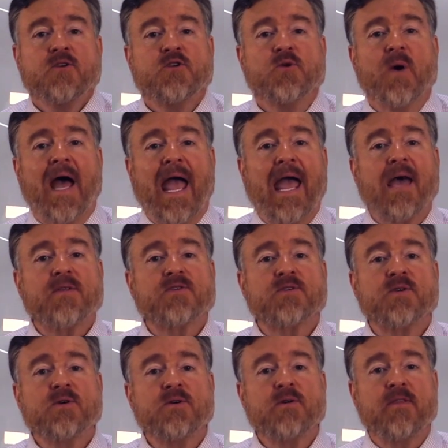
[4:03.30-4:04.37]
To
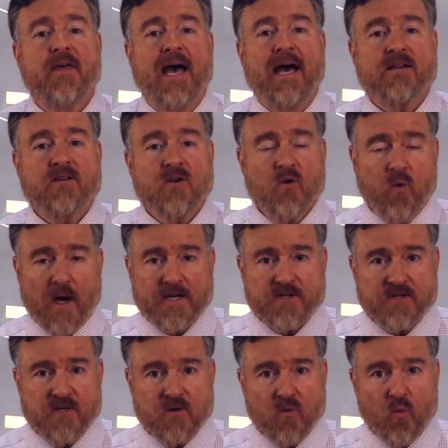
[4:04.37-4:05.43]
answer that
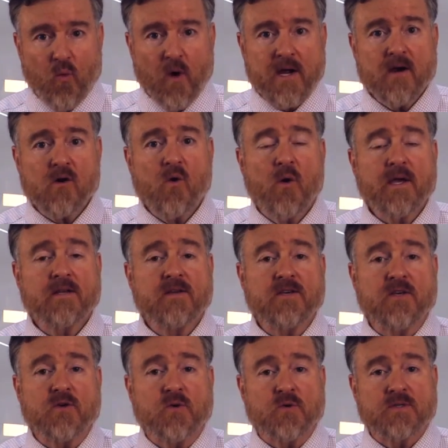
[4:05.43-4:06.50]
question, we are going to
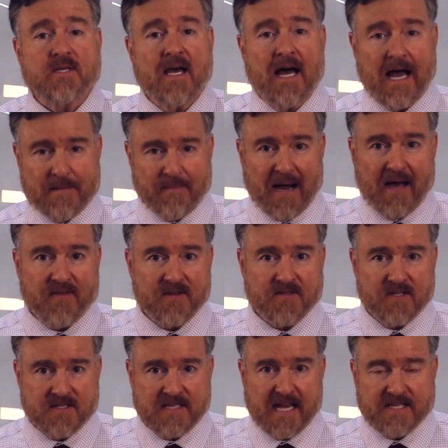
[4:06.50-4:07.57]
use
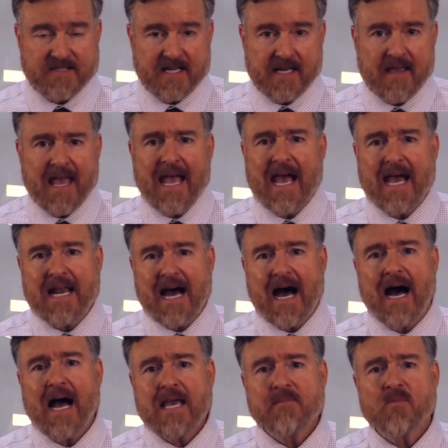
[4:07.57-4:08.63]
hypothesis testing. And
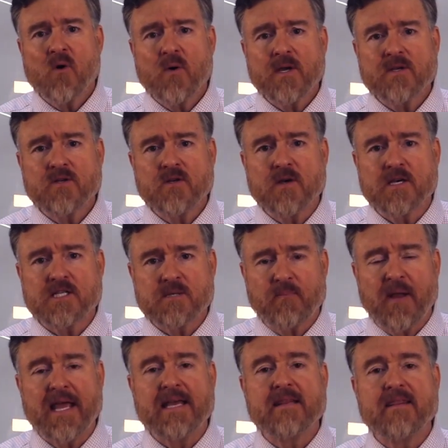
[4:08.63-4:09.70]
I am going to
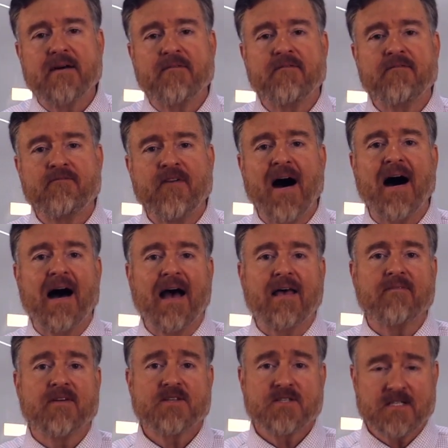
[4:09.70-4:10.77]
explain the
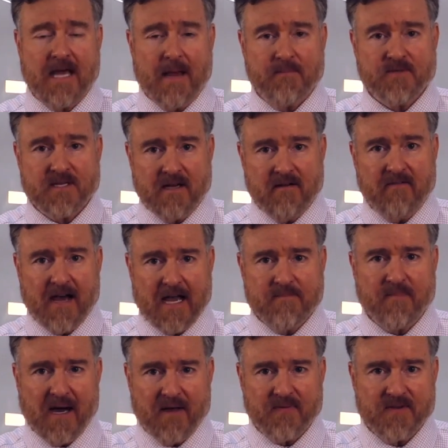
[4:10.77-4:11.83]
five steps of
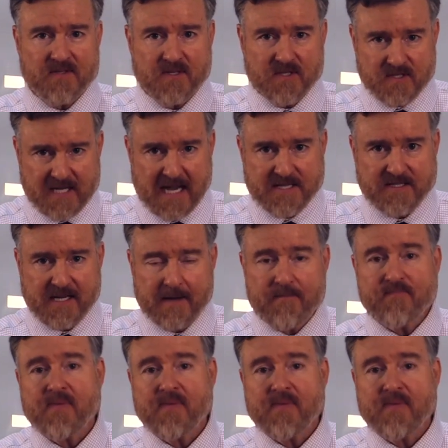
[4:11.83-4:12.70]
hypothesis testing.